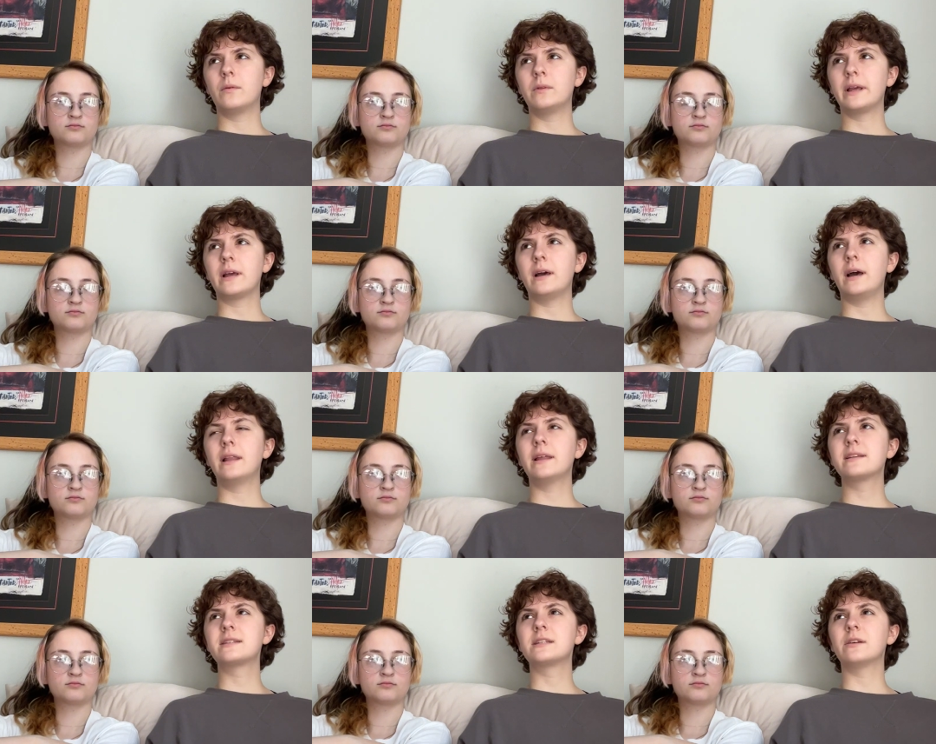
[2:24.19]
Speaker 1: Like I
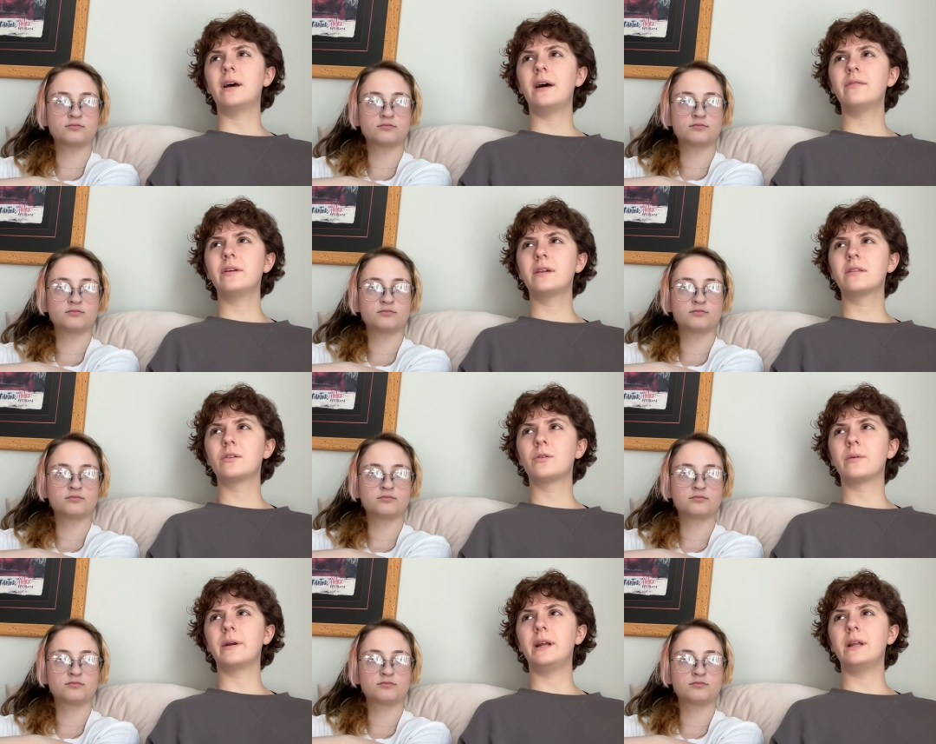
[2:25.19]
like still have like the
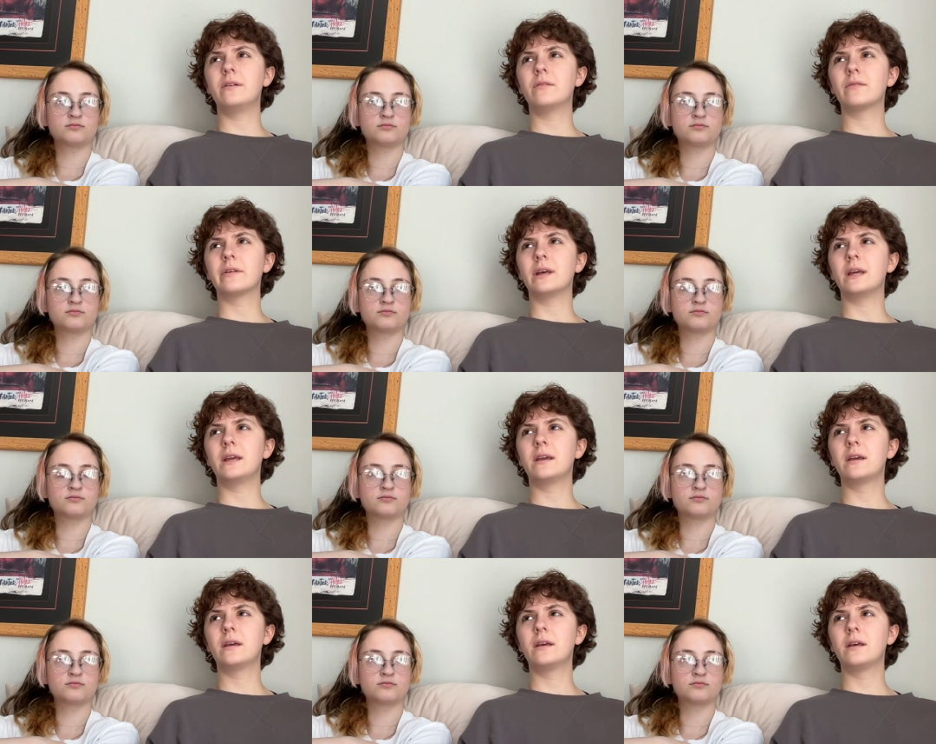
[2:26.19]
creative like
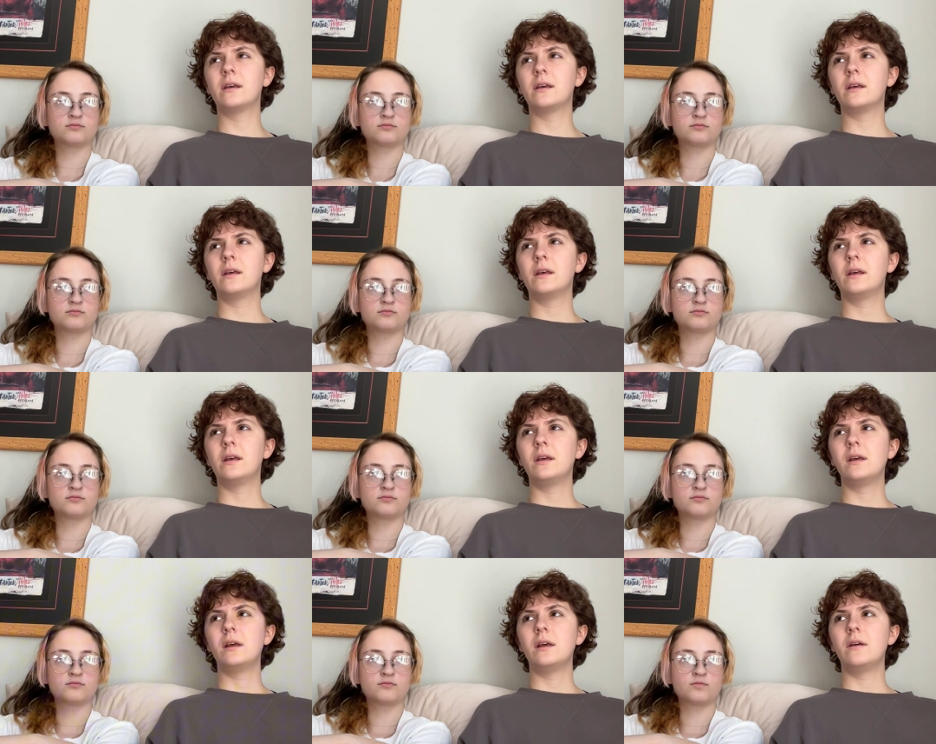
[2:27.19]

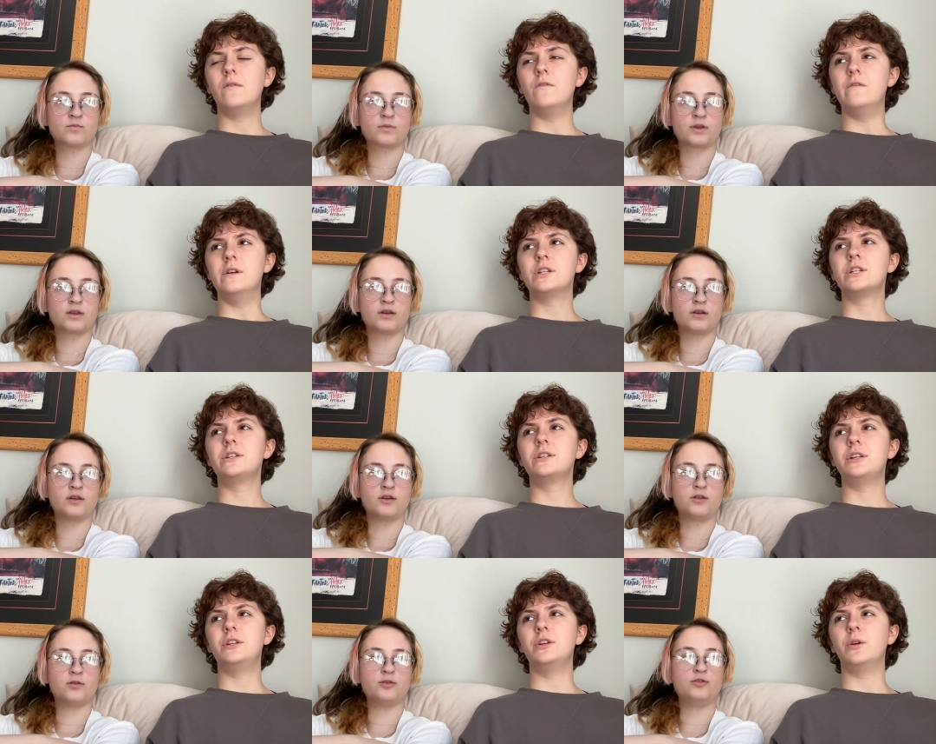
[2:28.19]
vision
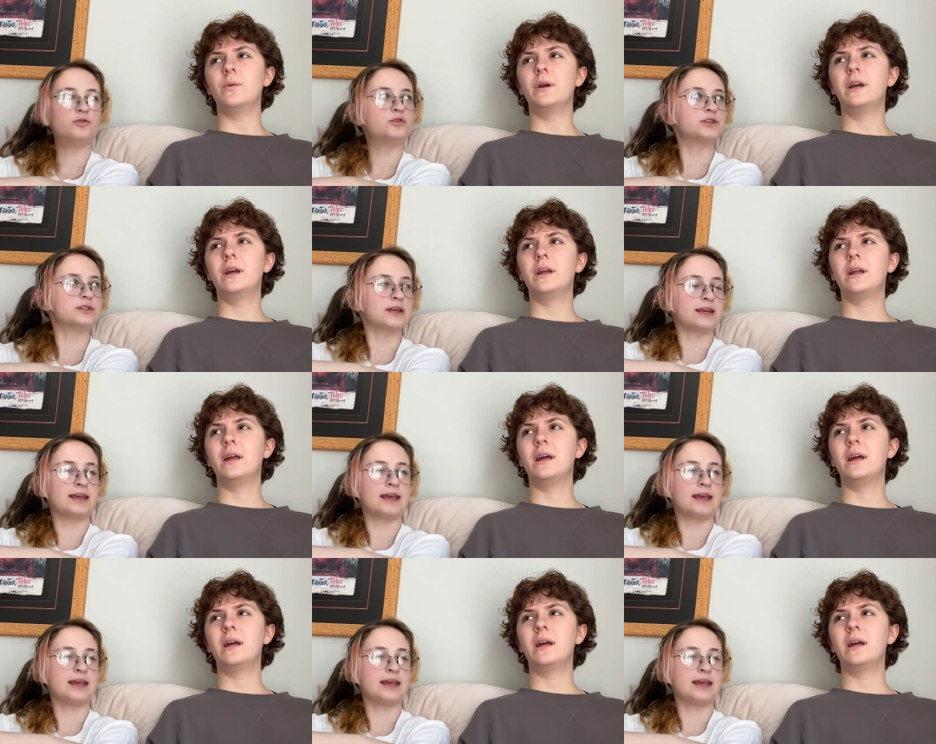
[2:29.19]
to do you it. You just like